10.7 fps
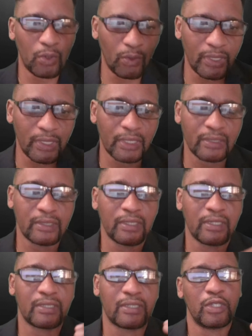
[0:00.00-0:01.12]
going into
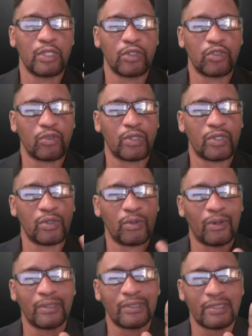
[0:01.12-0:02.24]
this to ensure that you
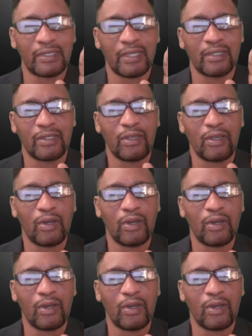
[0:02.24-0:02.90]
understand